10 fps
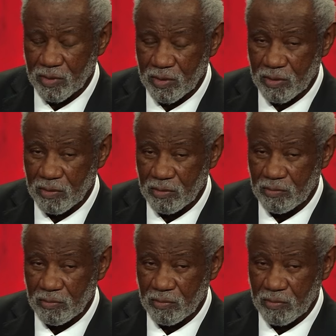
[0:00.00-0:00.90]

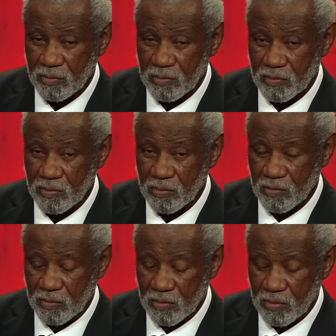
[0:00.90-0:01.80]

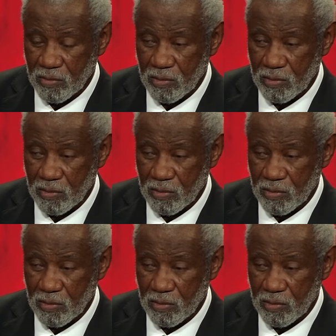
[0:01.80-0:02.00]
Nobody speaks.